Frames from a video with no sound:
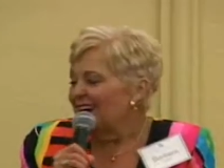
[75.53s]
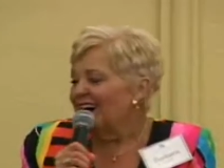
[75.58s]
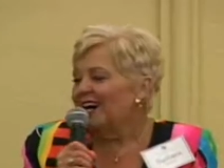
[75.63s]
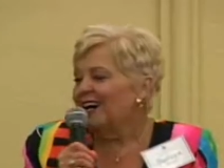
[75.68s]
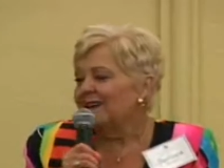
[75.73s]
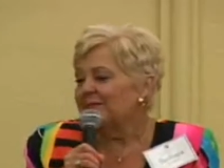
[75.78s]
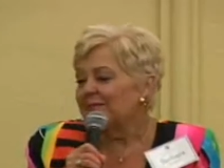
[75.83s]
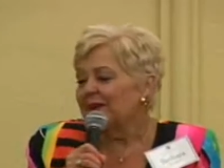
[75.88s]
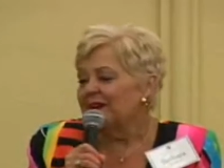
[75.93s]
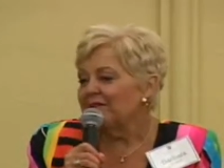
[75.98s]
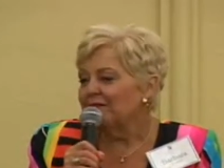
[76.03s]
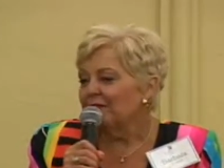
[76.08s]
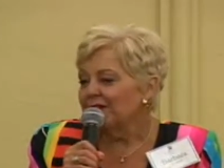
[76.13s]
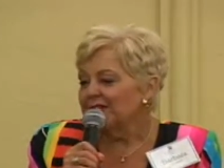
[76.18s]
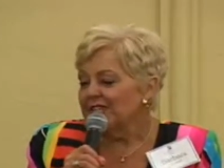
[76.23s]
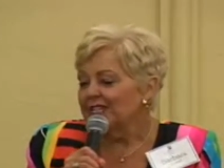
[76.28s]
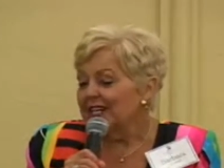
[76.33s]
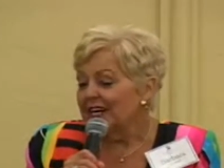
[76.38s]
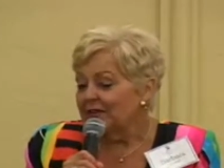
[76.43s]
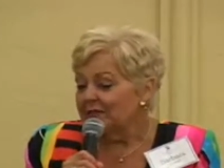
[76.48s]
I've
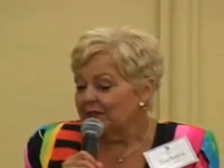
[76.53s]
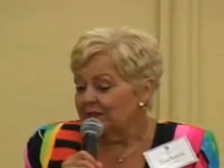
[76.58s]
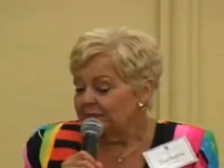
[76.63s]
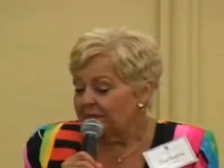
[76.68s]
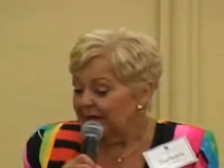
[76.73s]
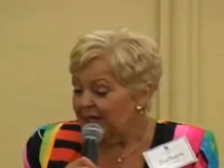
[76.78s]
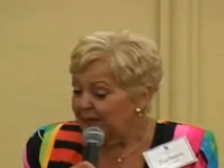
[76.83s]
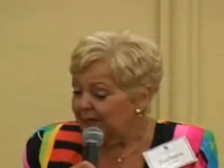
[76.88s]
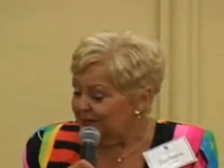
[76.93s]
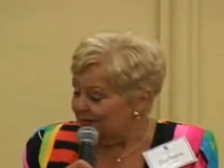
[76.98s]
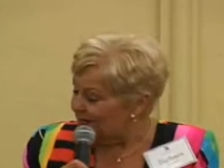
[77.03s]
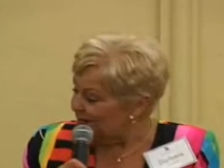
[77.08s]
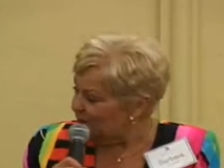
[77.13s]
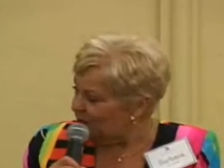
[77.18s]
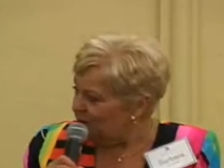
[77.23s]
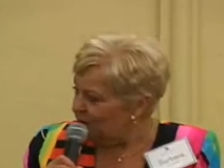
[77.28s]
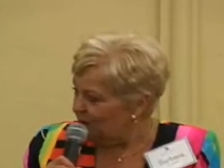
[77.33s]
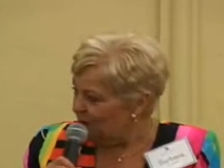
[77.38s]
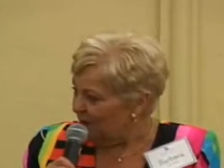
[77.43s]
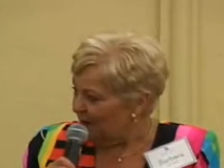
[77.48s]
worked a lot with Publix
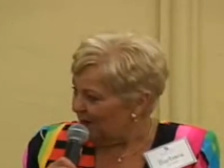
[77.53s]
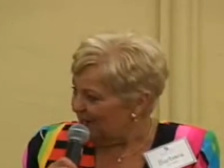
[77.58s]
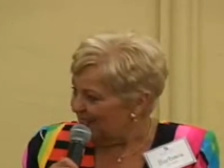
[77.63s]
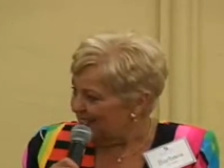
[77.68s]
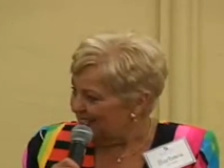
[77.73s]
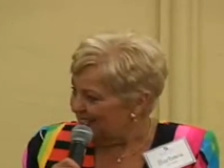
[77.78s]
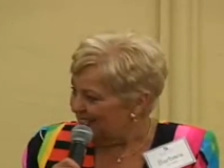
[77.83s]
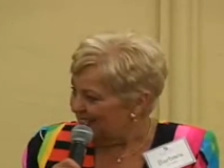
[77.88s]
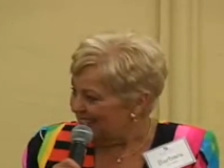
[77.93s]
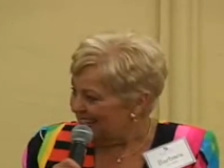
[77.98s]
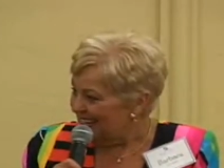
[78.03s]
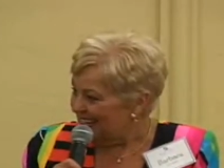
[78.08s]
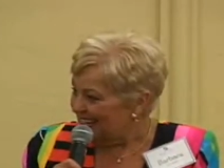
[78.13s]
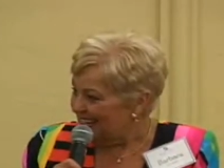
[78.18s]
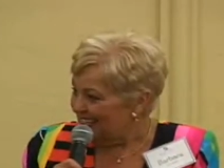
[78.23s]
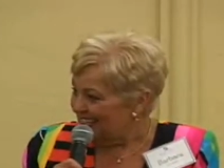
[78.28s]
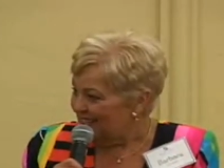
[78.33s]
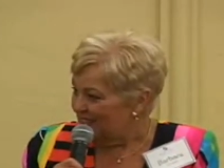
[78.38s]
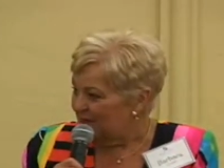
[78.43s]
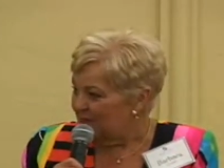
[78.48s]
supermarkets,
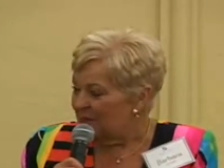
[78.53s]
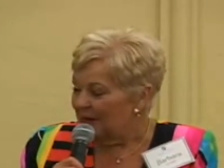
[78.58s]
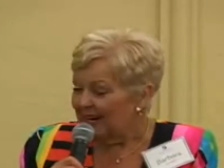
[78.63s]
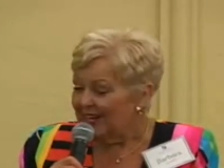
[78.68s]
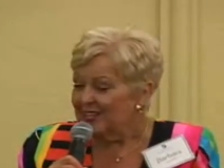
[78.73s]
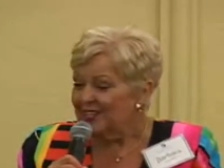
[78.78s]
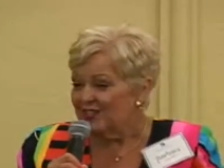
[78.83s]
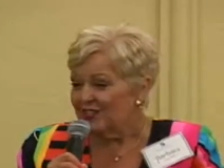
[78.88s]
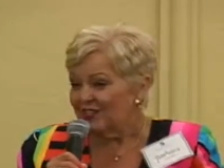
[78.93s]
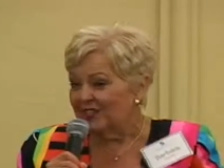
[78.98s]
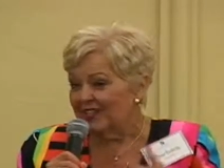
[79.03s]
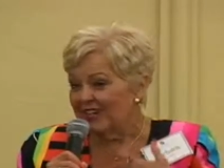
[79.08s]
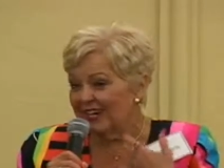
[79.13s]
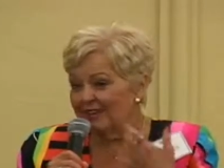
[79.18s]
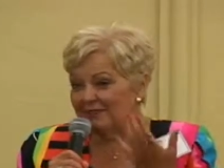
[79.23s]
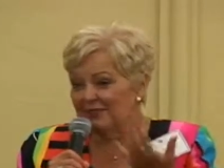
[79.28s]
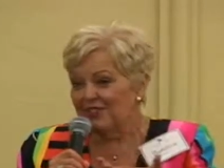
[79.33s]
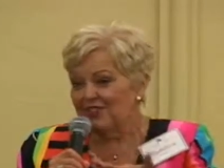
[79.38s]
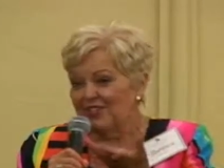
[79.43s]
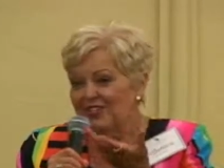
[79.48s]
and the mantra, I
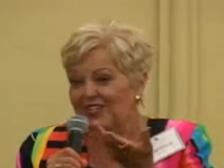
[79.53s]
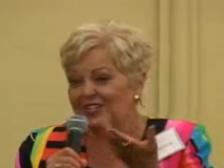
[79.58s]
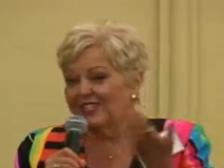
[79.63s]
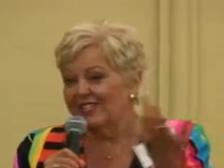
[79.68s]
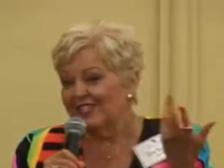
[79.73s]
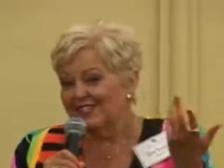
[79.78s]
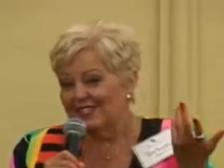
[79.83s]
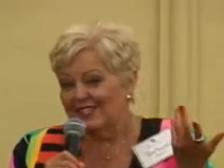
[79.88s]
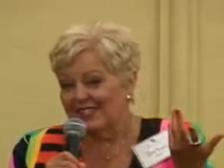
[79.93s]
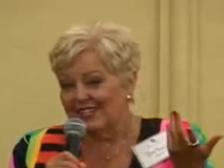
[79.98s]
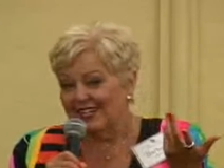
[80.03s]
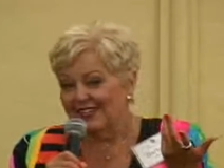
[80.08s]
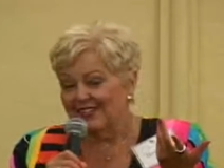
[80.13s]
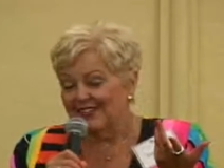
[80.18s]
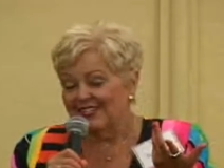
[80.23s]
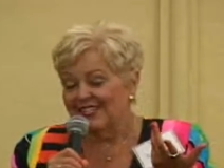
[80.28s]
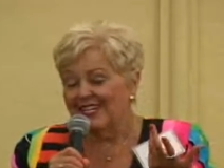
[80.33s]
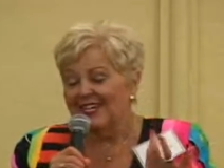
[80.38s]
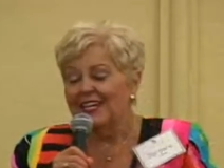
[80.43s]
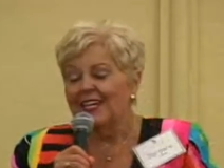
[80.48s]
was sharing this the
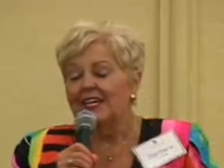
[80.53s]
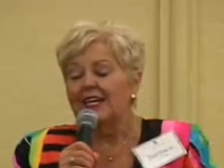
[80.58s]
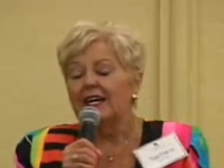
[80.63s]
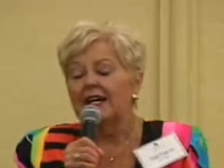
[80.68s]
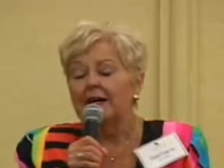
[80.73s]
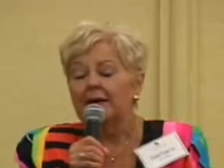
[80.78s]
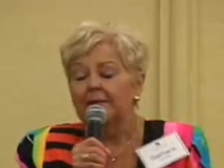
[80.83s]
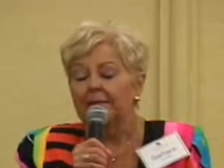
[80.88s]
other day,